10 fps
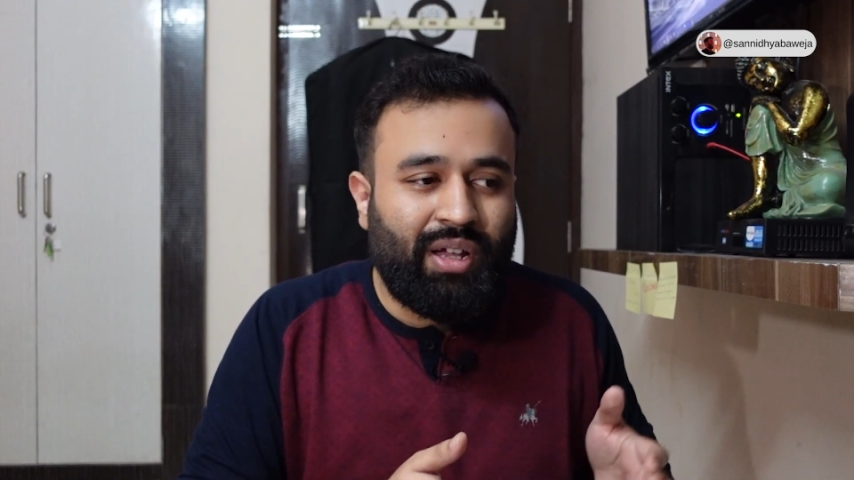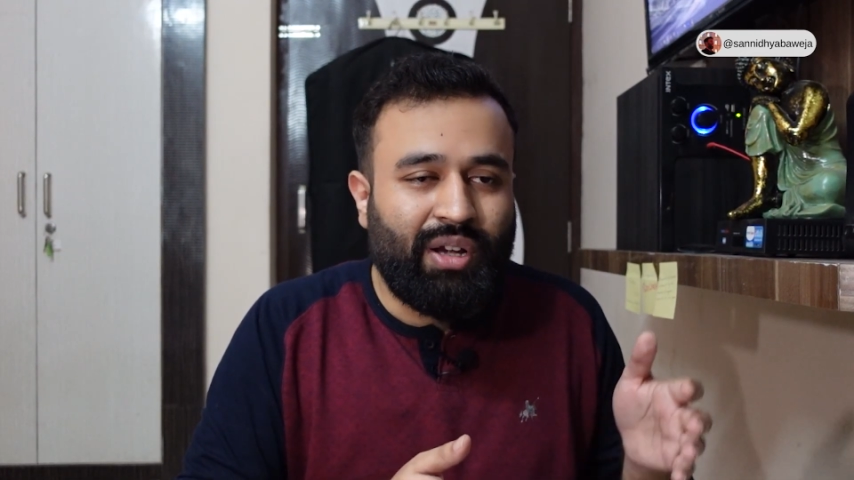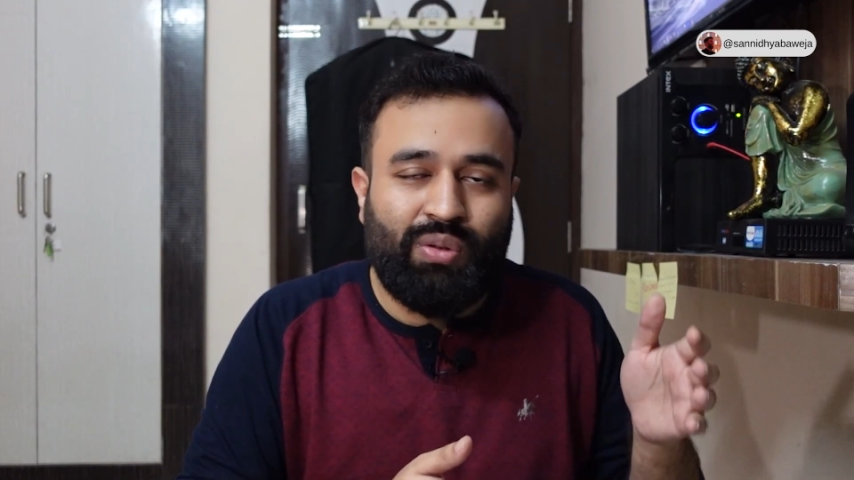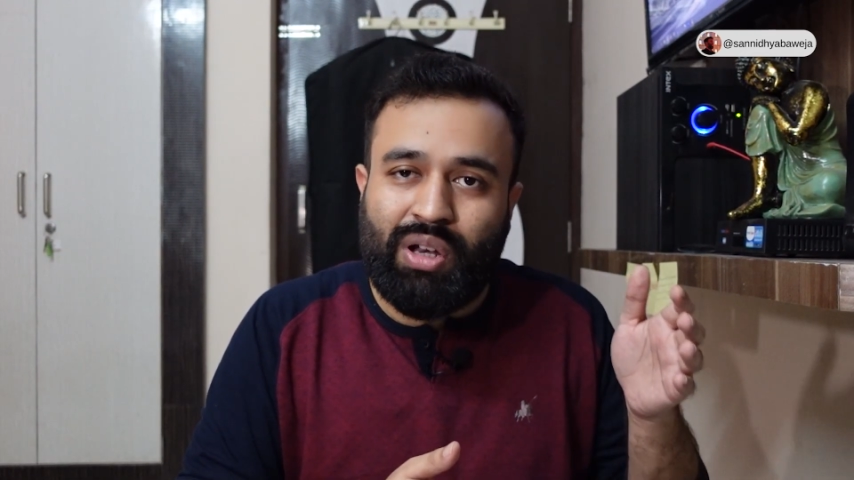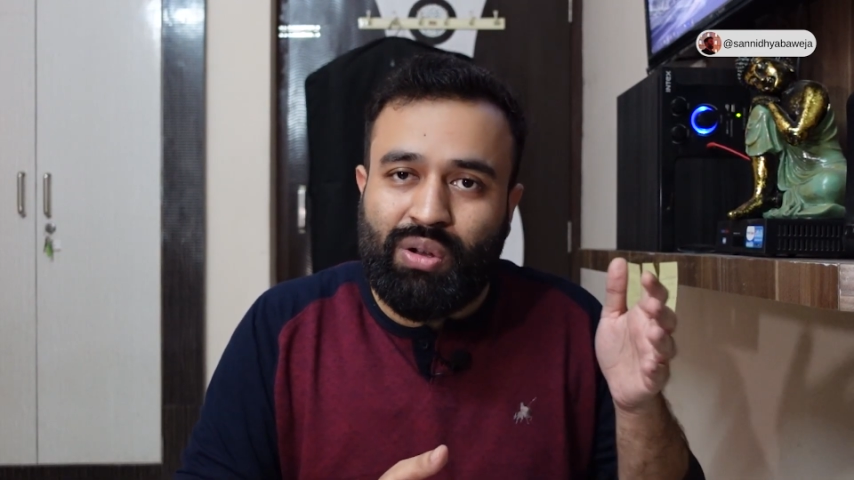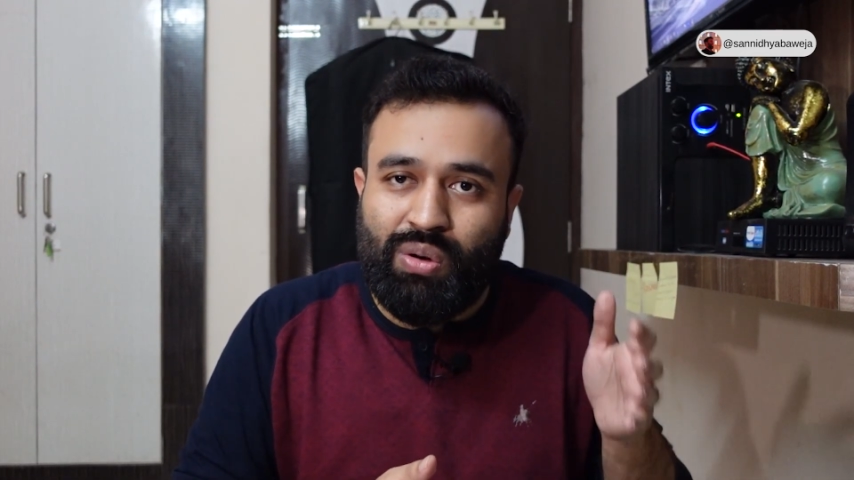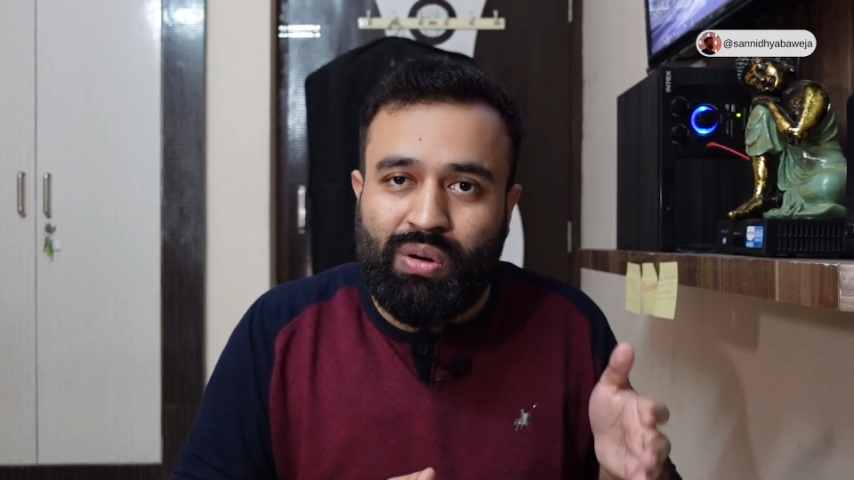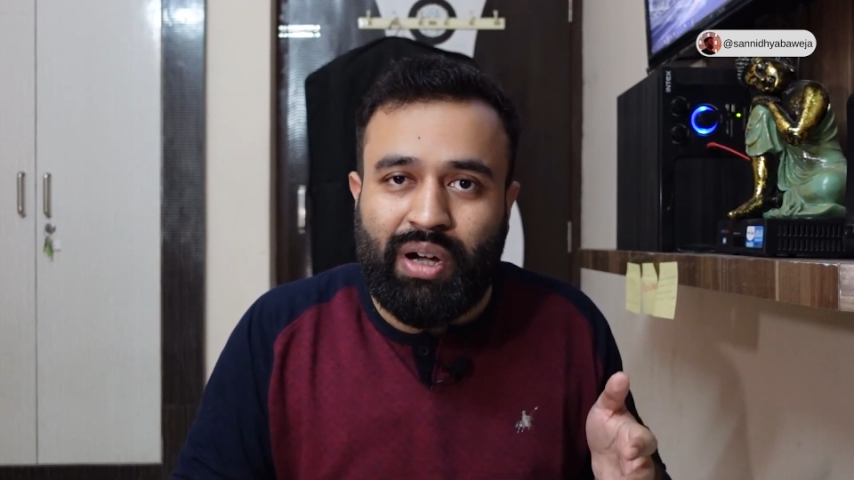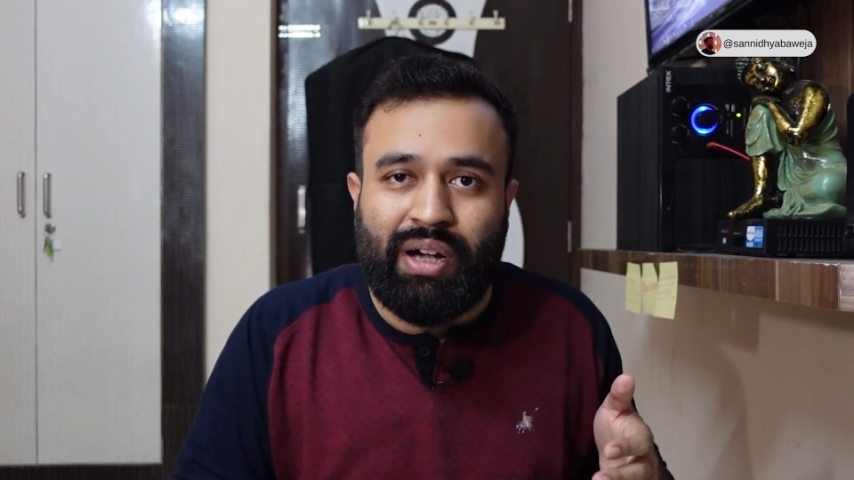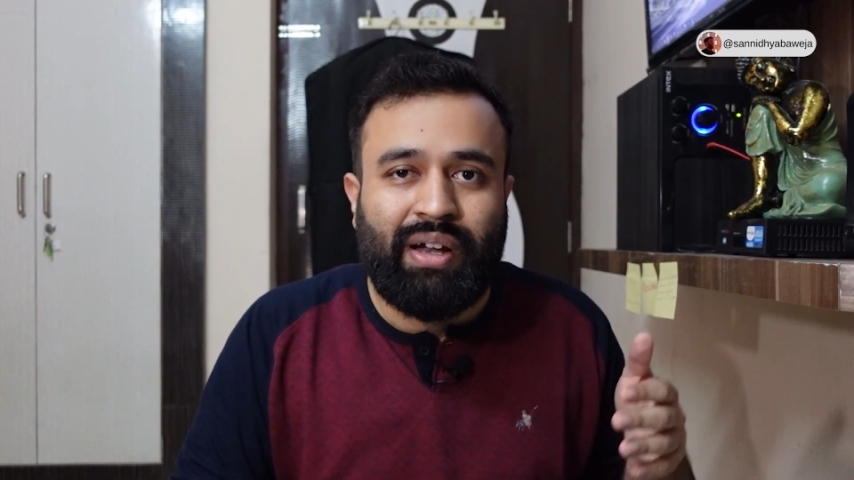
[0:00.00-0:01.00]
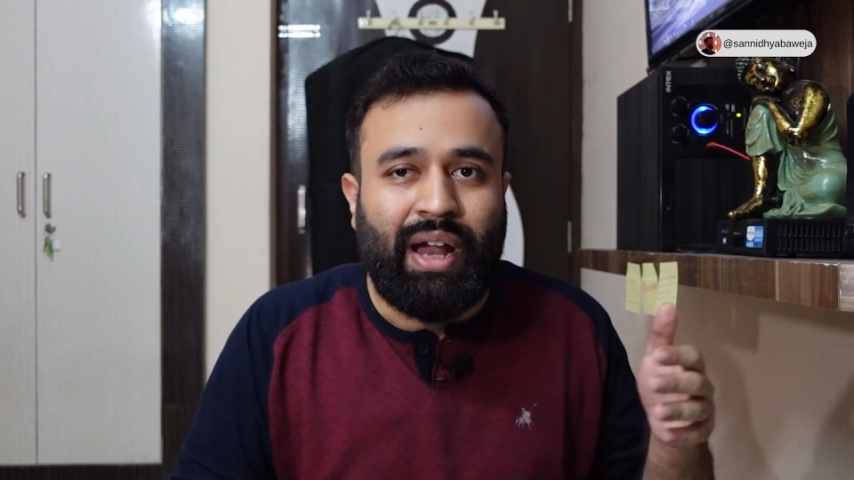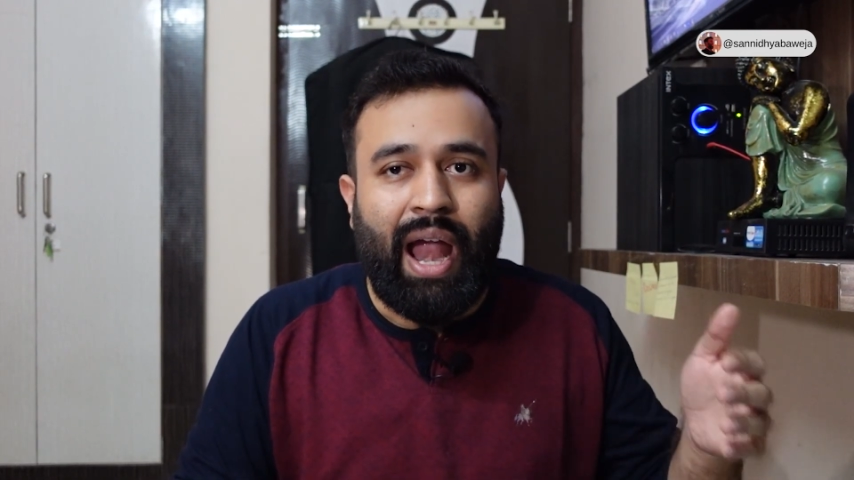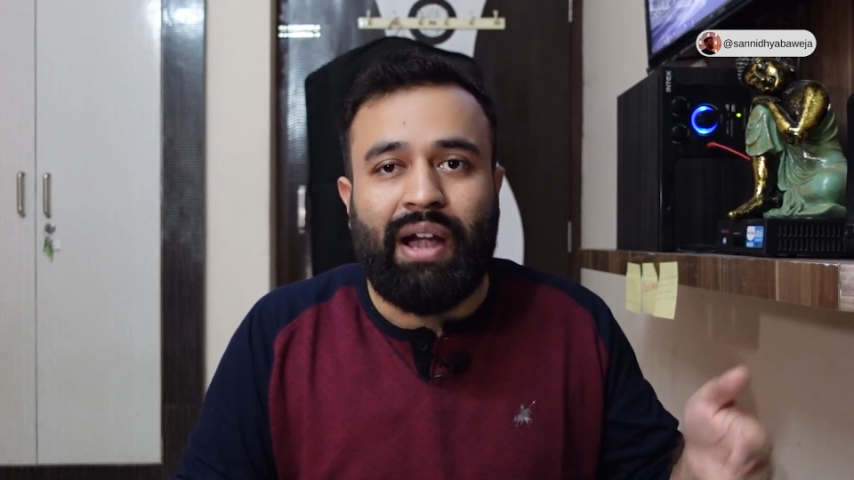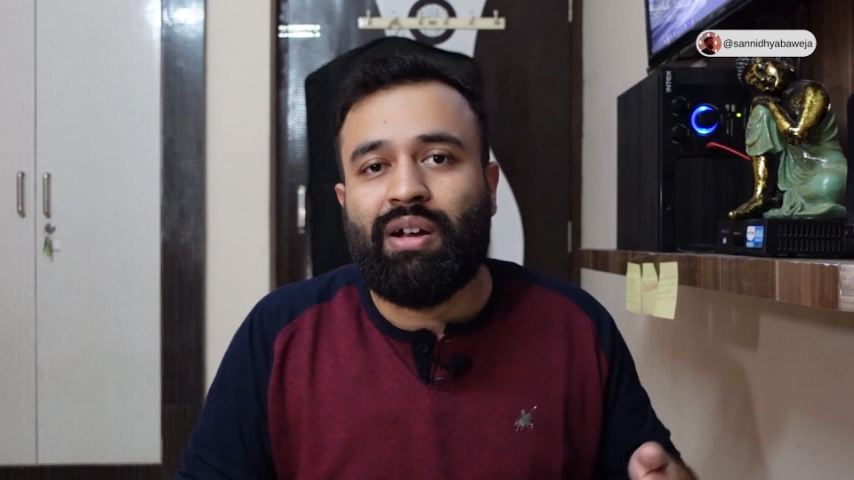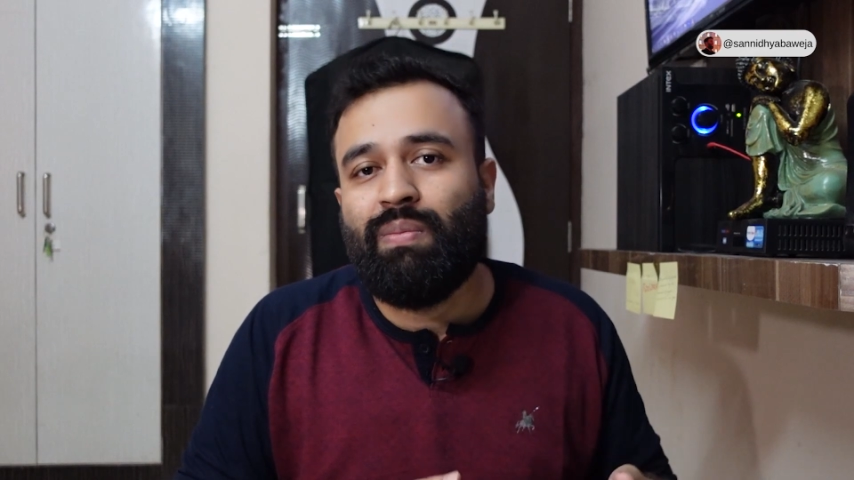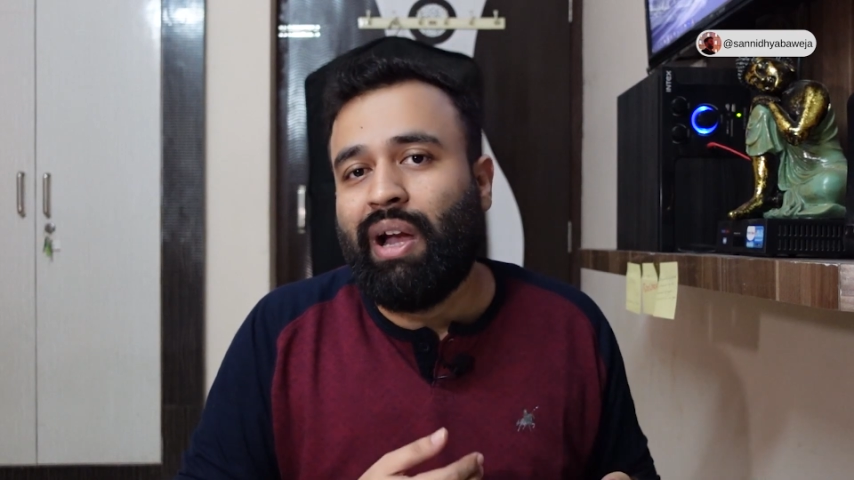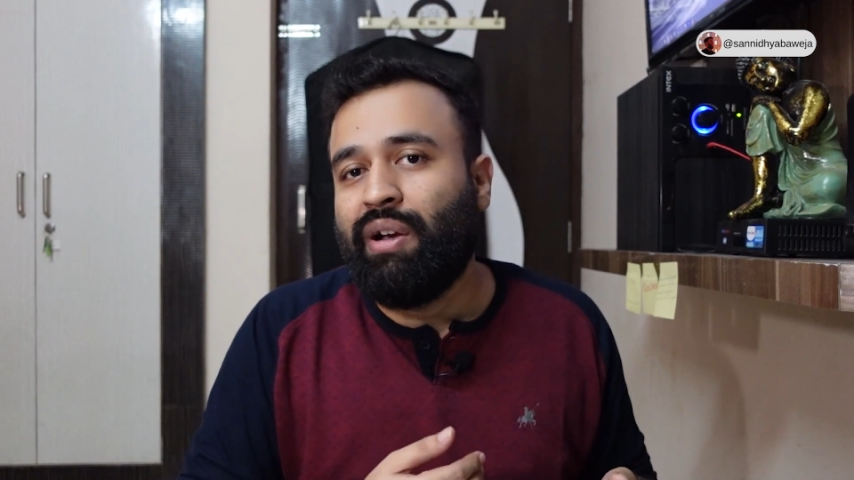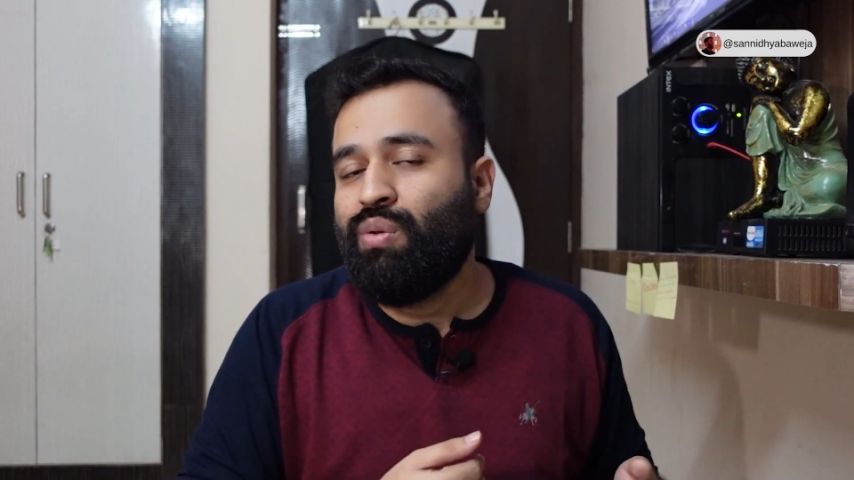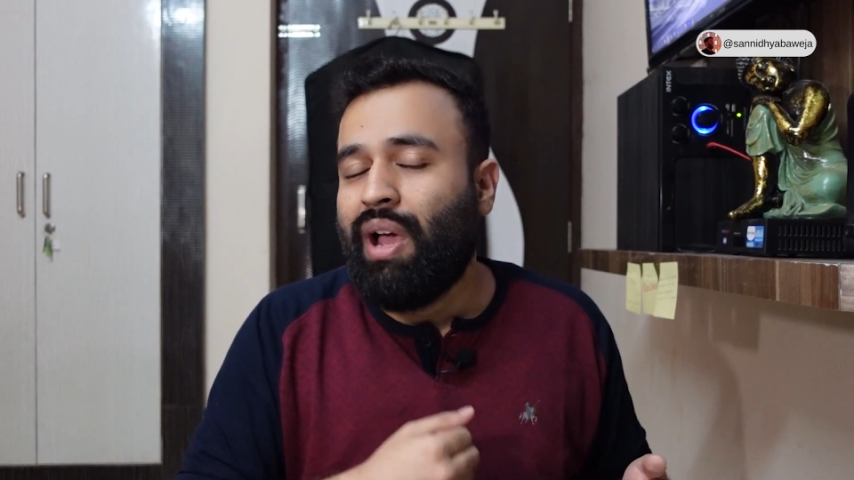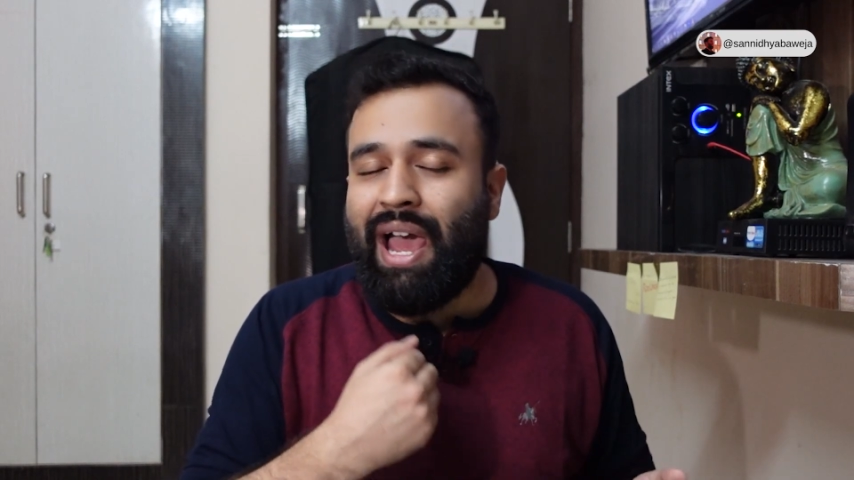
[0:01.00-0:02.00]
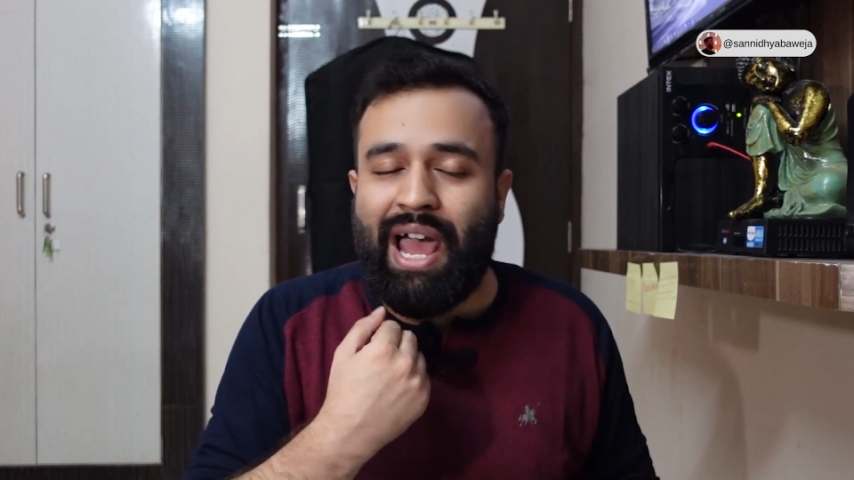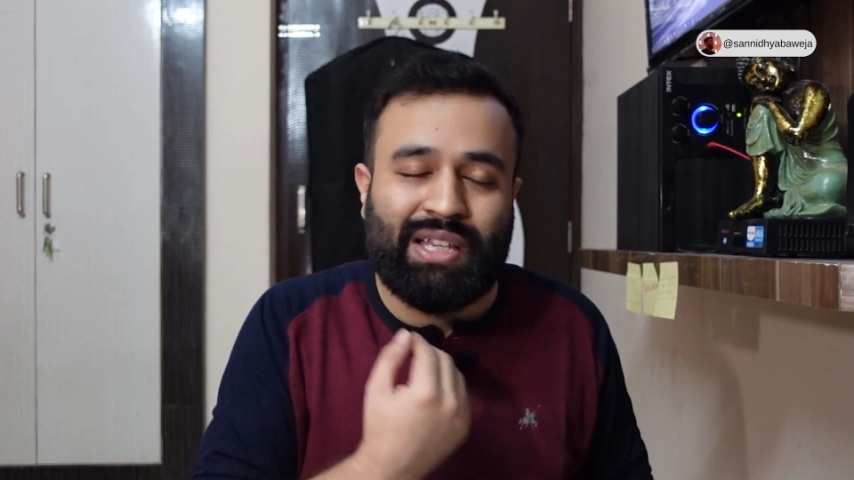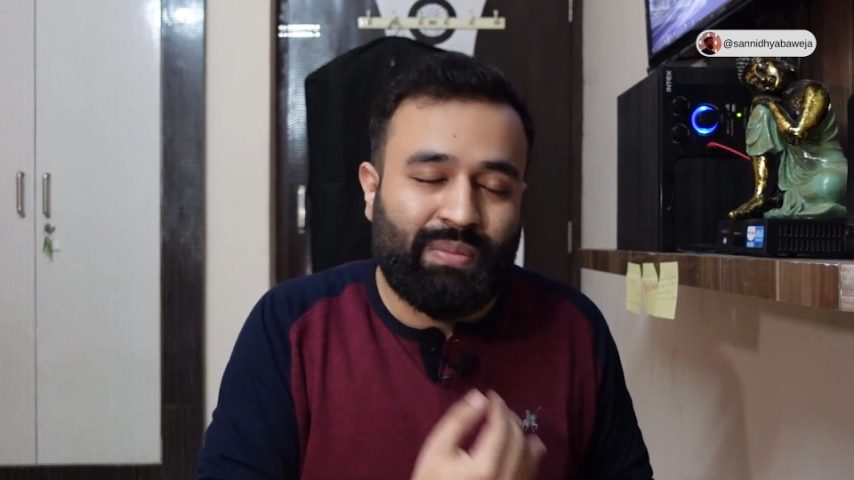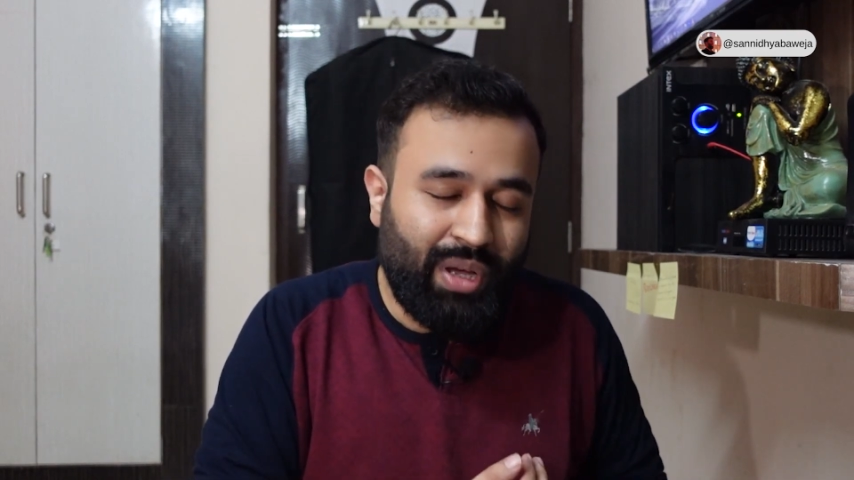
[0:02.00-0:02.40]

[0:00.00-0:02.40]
and you can go ahead and reply to as